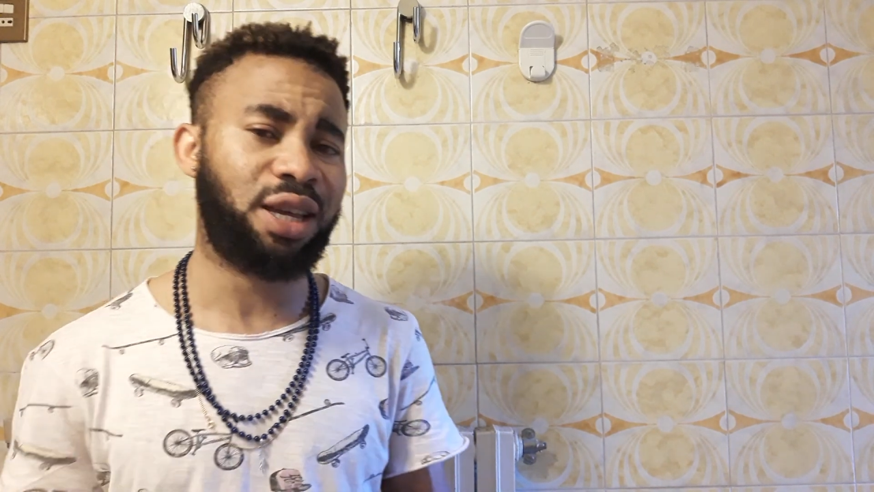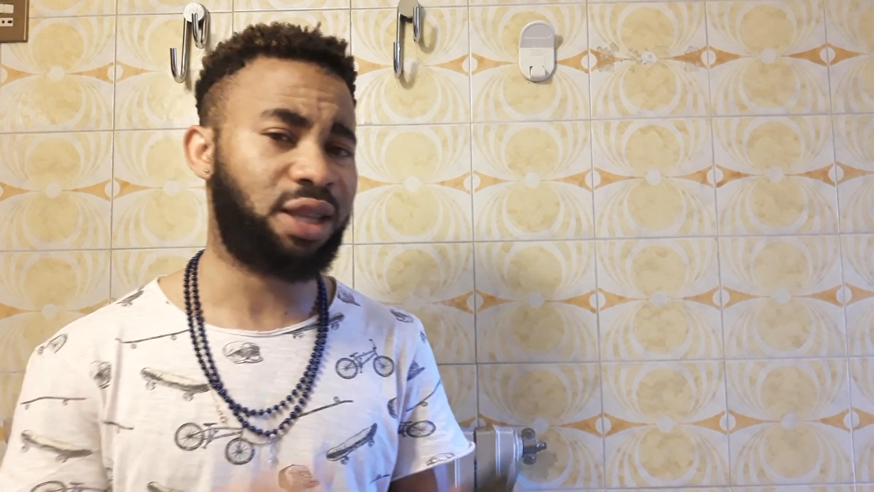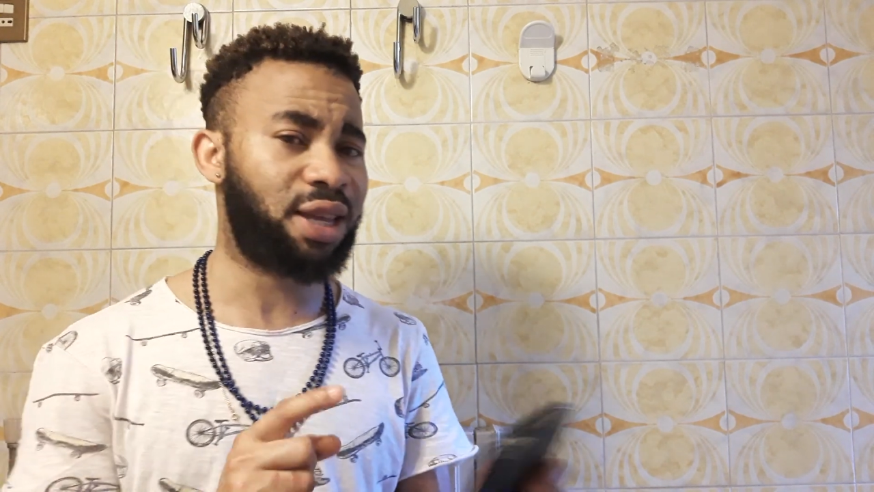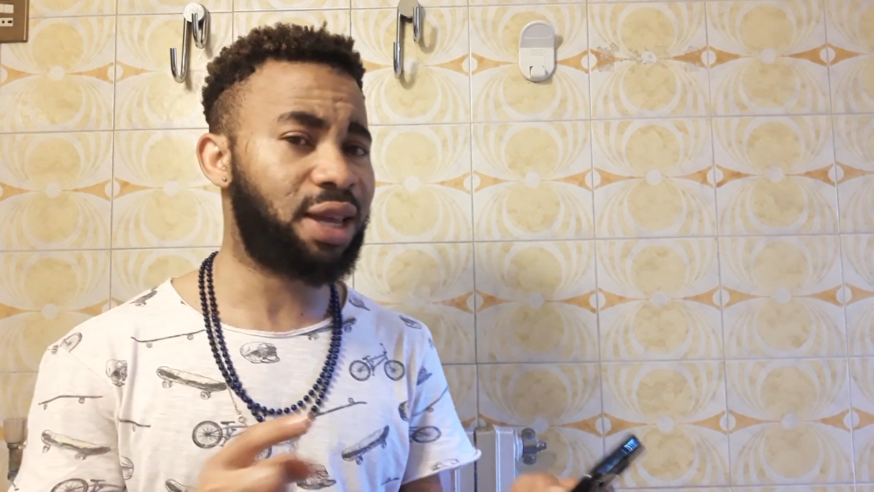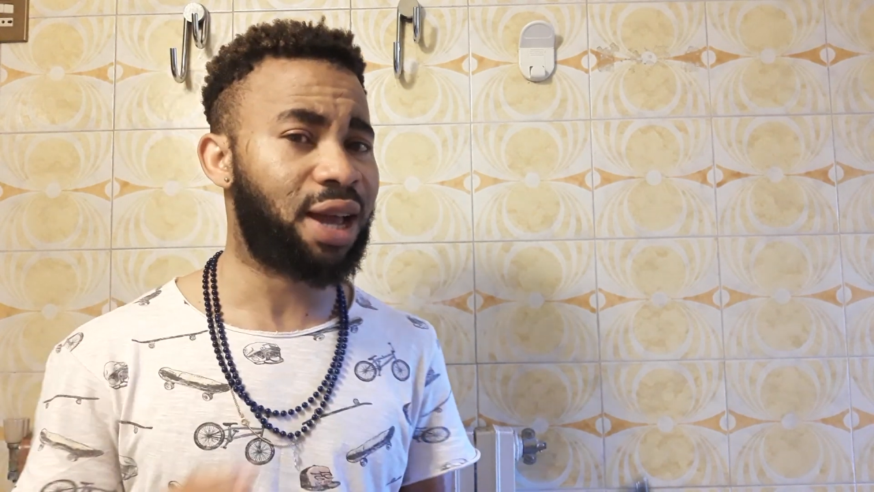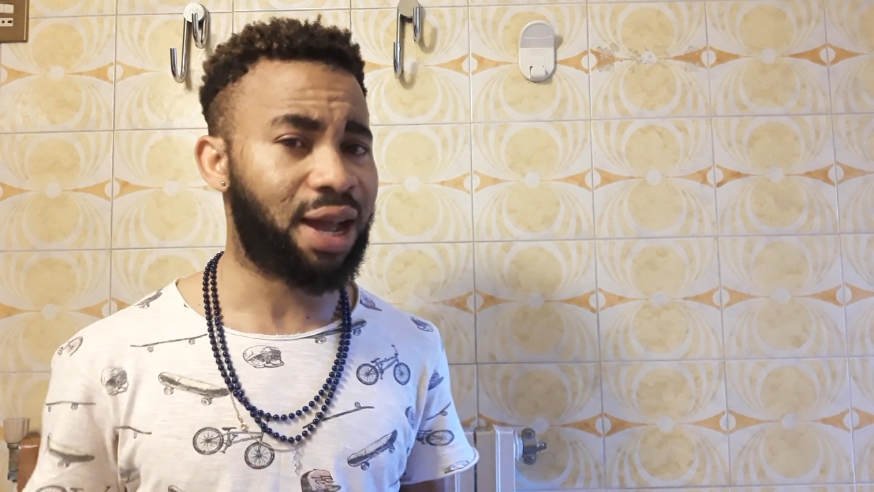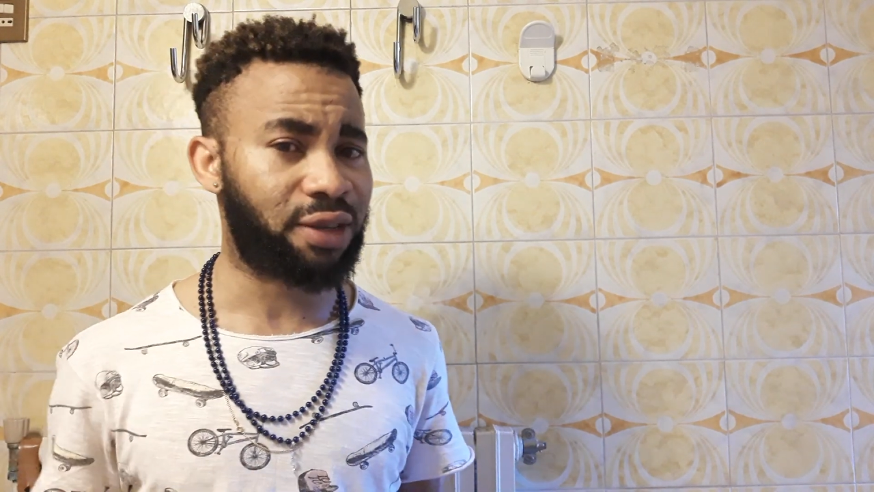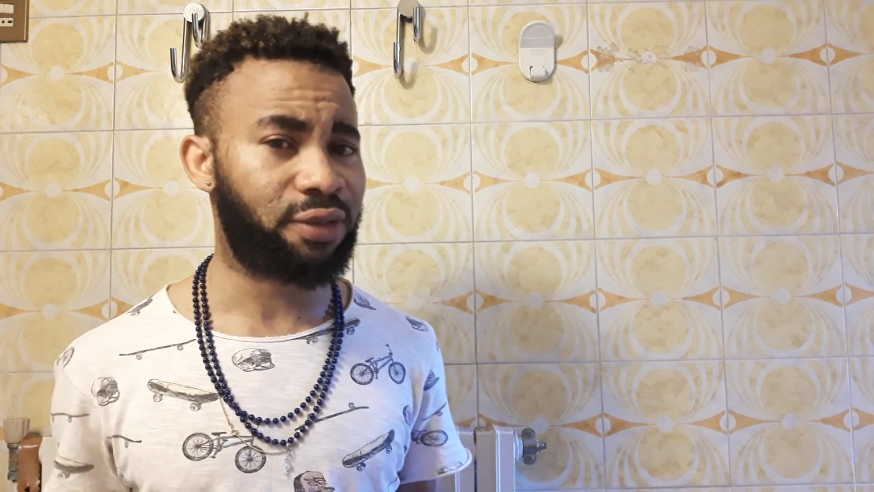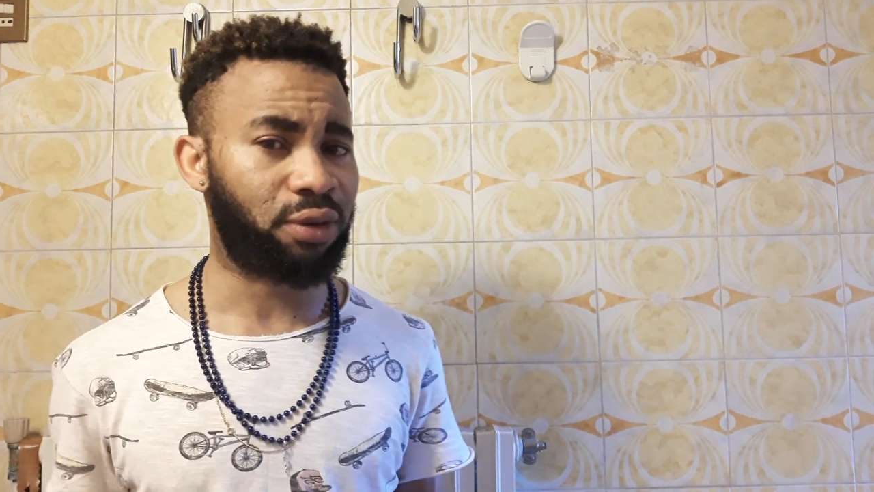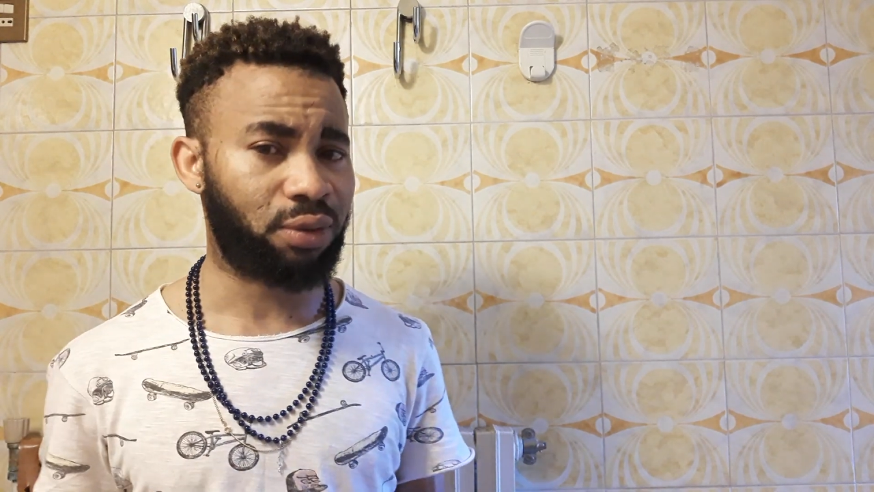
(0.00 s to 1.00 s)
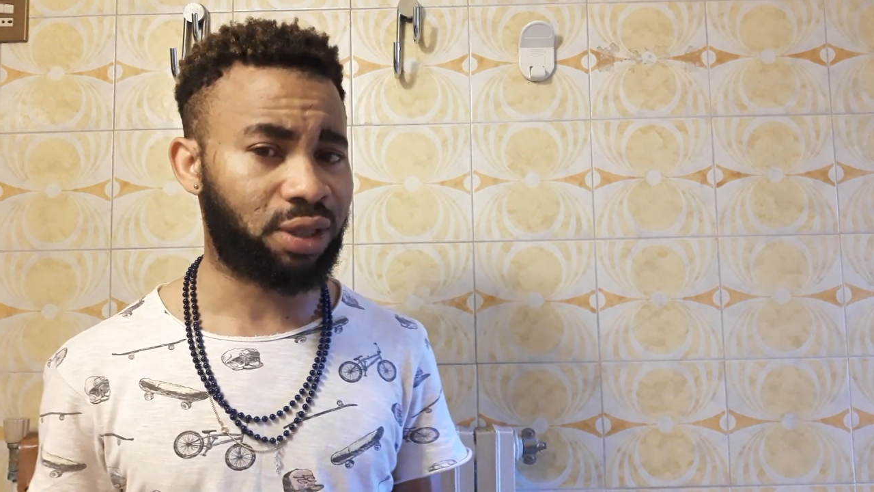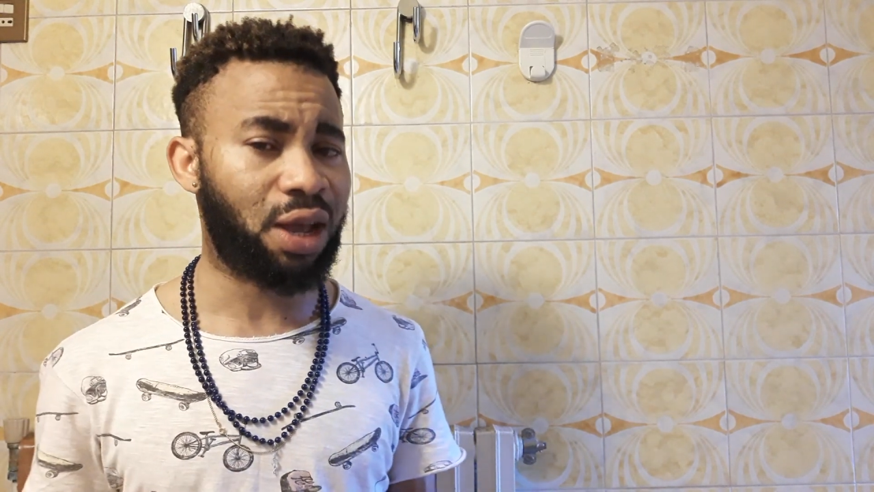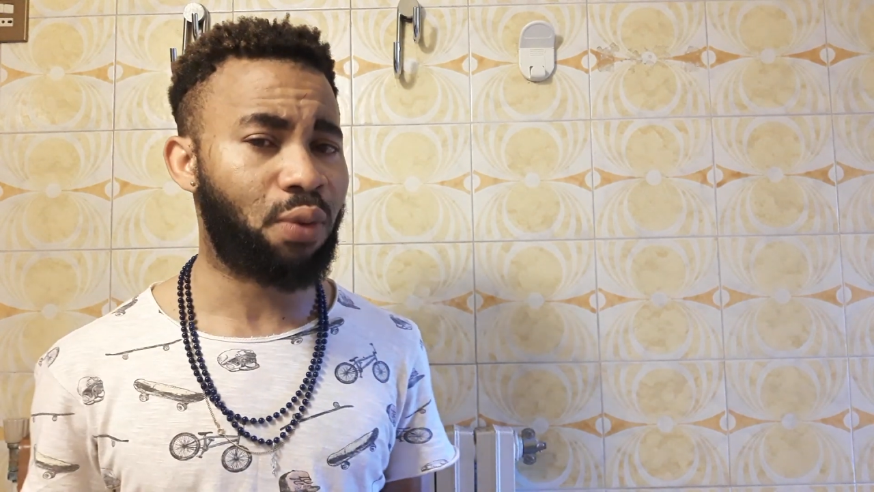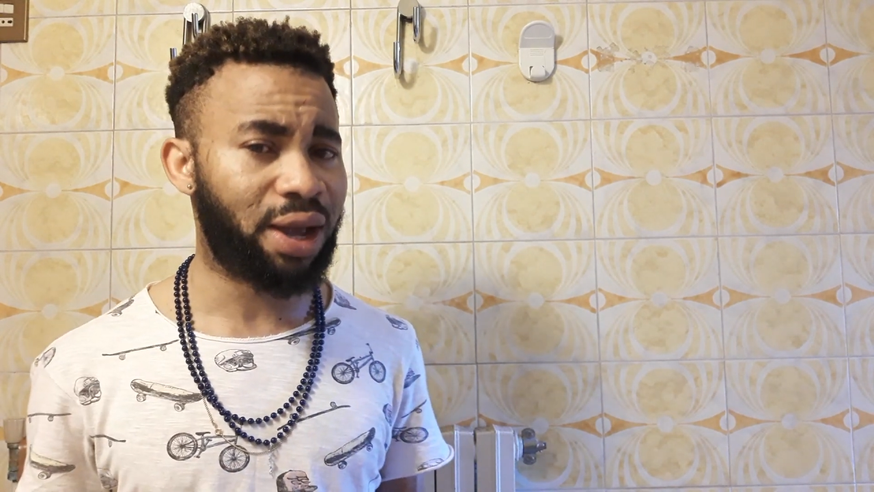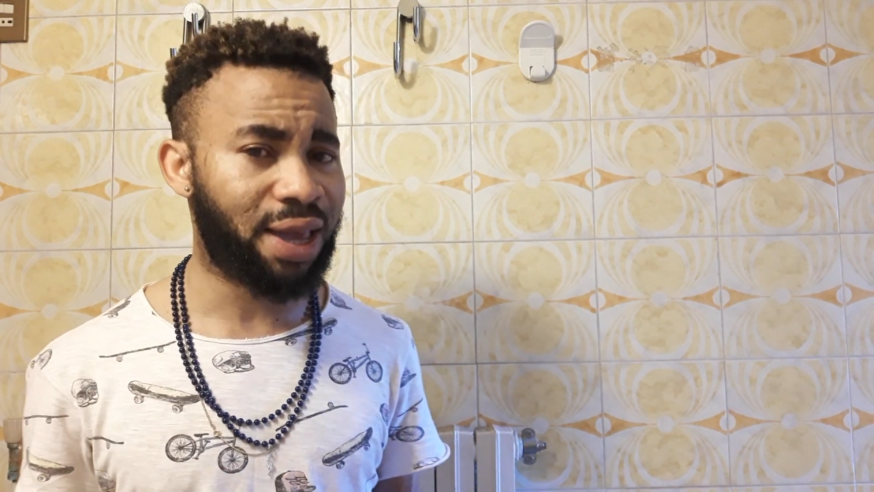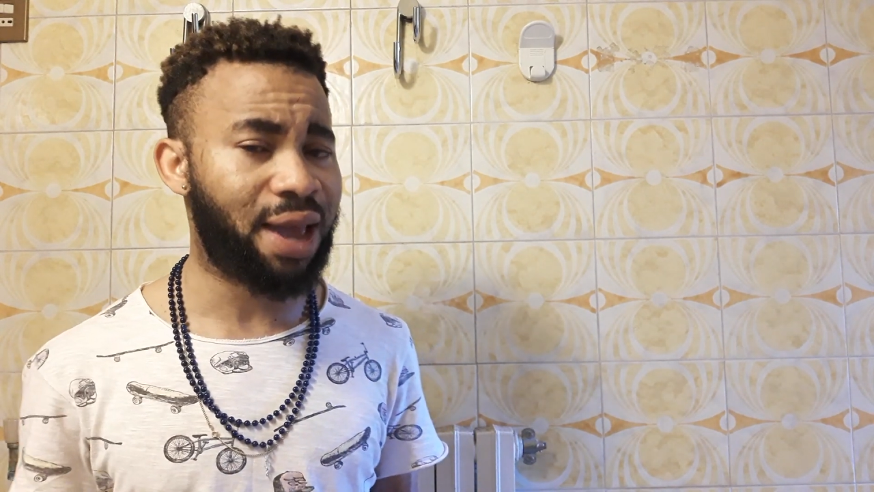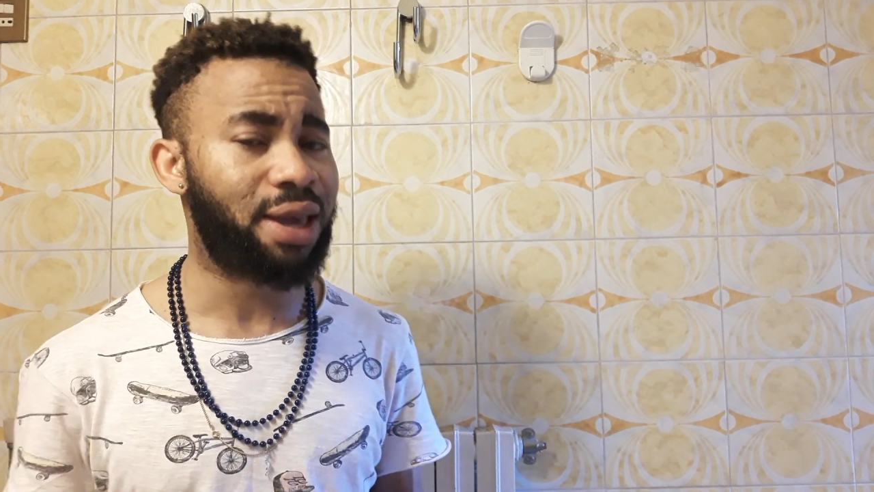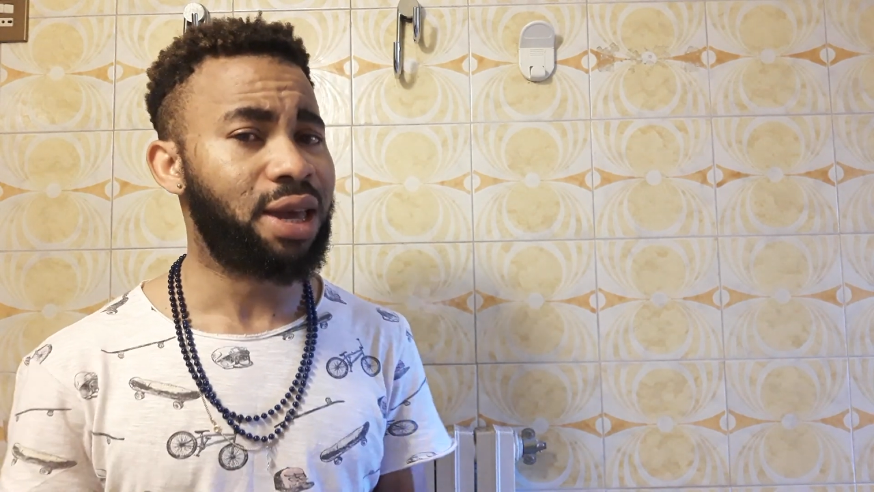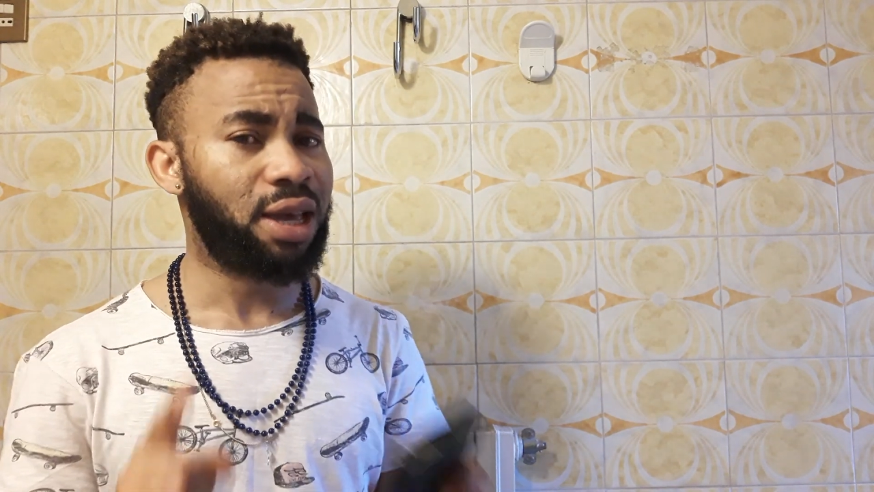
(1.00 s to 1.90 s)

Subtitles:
it's hard. Understand? One kind.